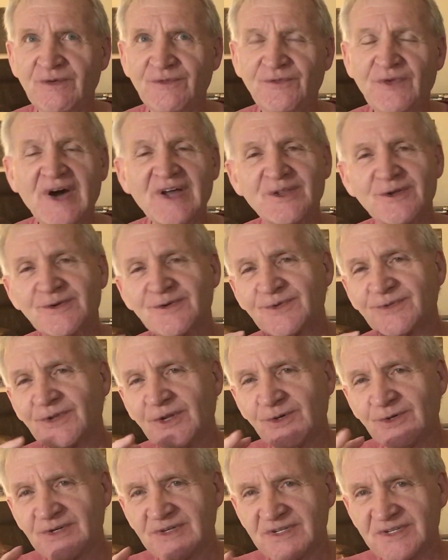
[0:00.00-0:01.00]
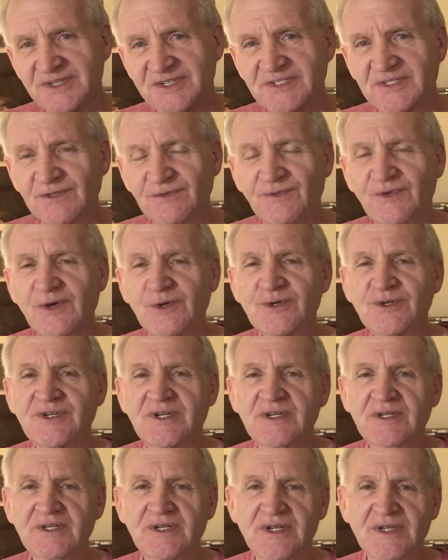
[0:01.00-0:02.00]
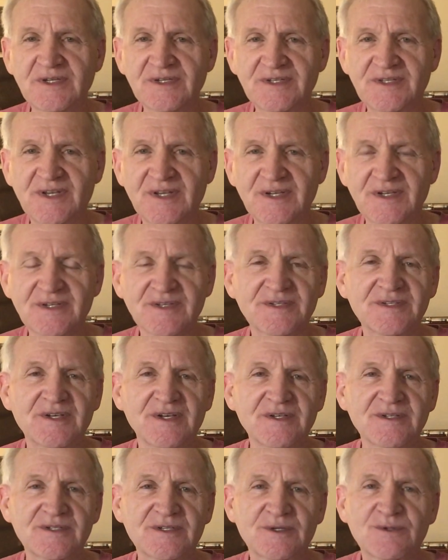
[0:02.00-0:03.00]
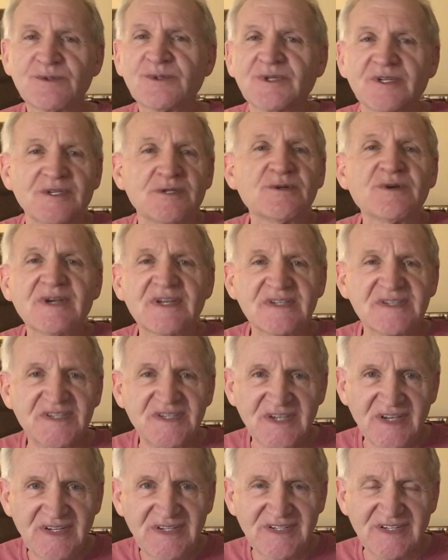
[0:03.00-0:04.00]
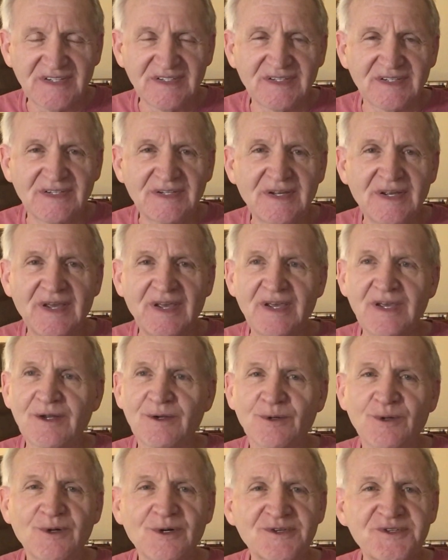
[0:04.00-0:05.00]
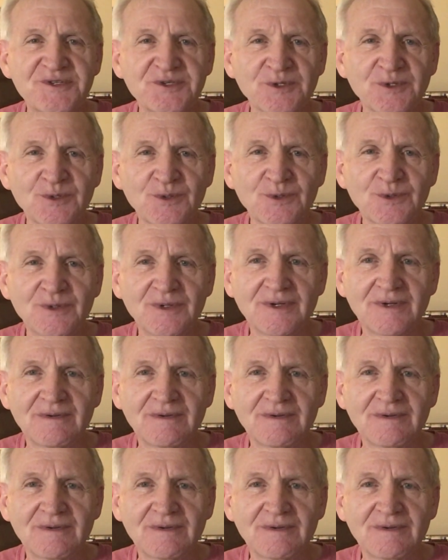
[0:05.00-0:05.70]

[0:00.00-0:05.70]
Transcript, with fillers: Father Logan's devotion is, is, is truly transcendent, it also